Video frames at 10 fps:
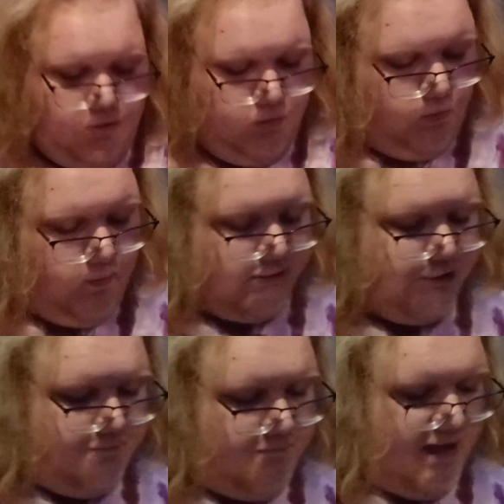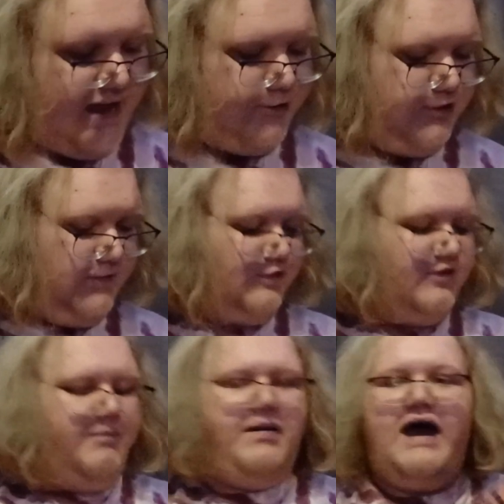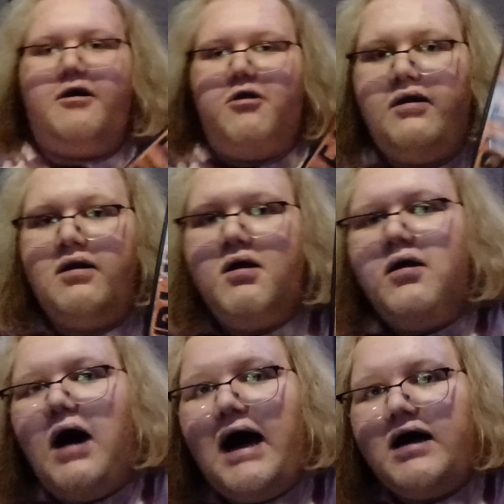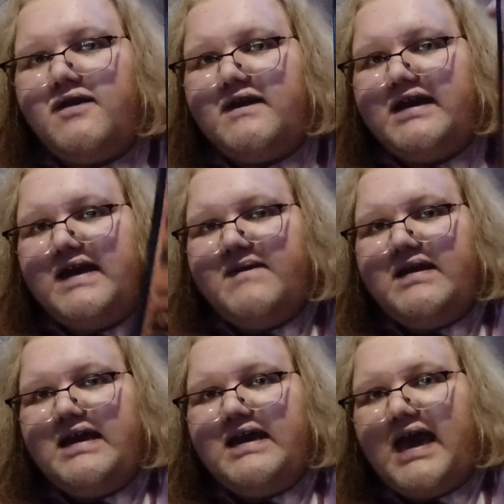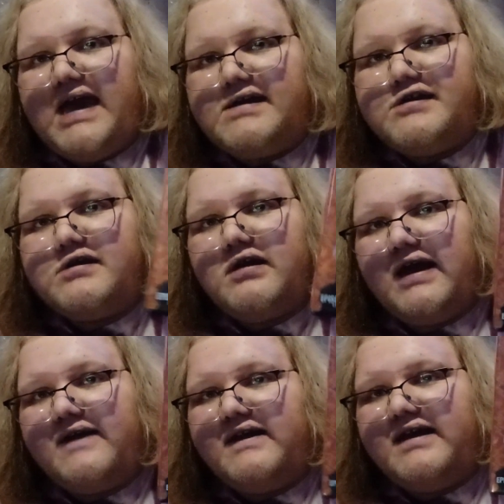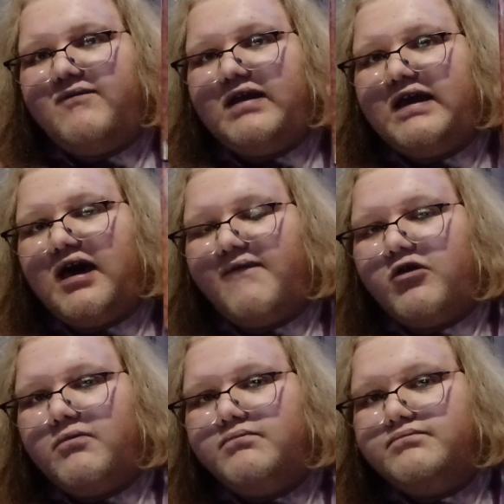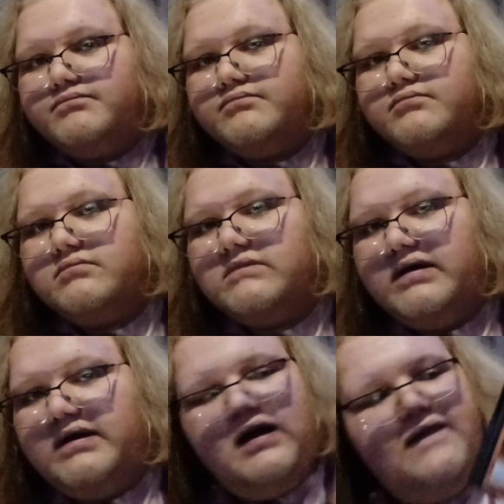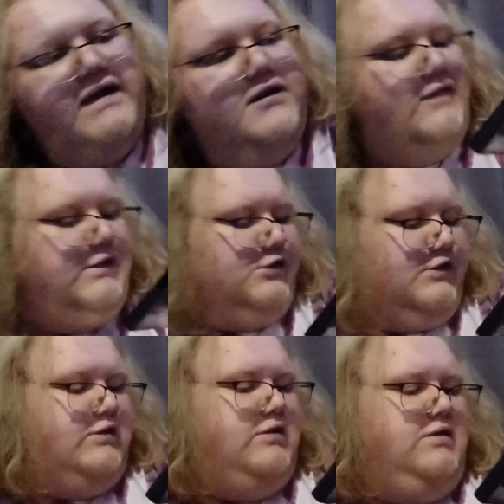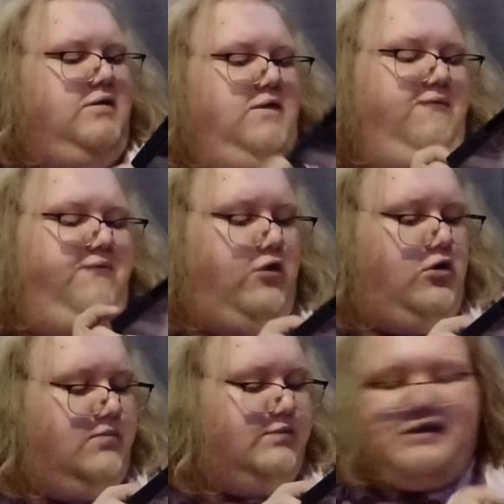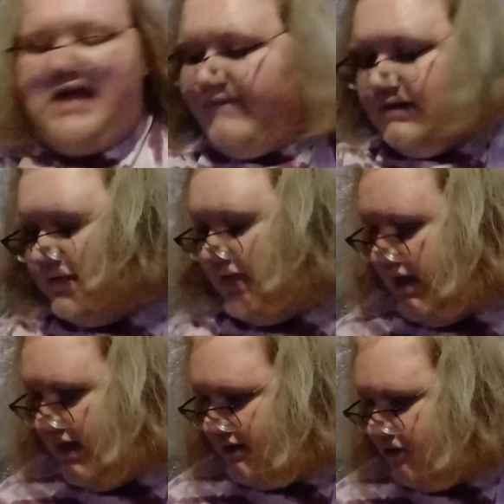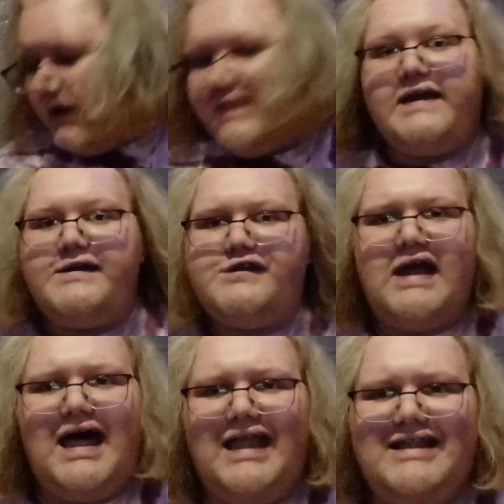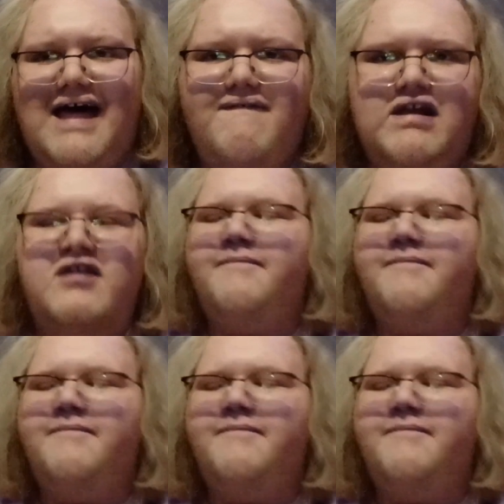which matches the pattern on the DVD case, like the DVD cover. They do this from 17 to, I think, set 11.